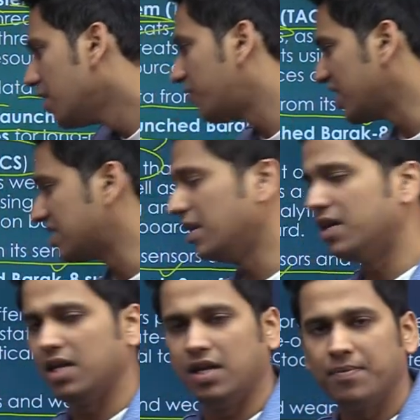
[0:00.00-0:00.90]

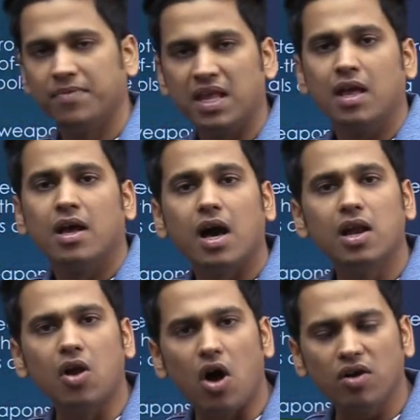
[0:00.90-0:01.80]
facility.
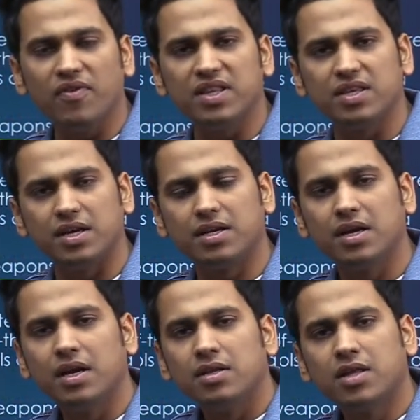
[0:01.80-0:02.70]
Along with it,
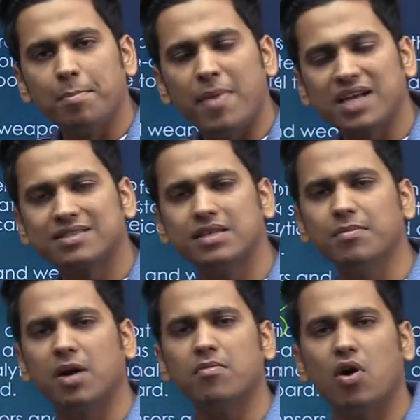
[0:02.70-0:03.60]
the
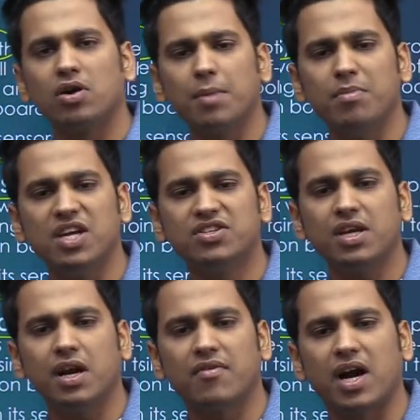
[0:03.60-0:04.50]
maximum or the major
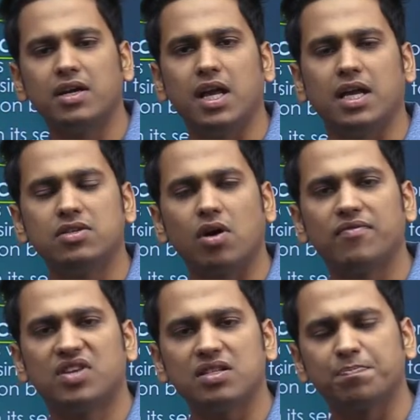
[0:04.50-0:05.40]
advantage
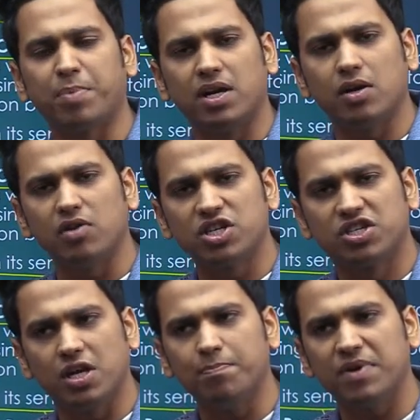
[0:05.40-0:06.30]
of this particular
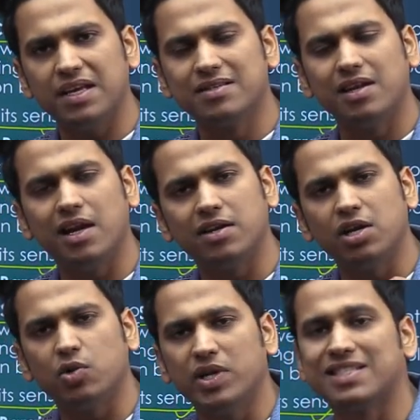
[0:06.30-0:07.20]
ship is
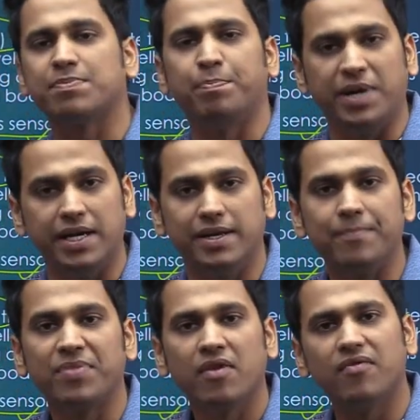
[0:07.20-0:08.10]
related to its speed.
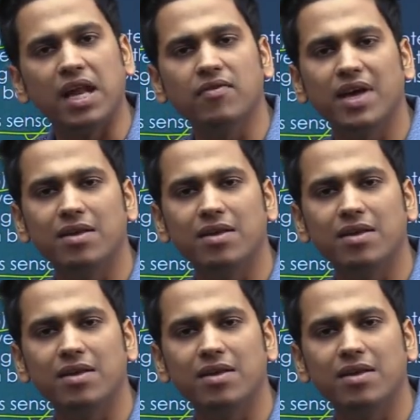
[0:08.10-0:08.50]
Very, very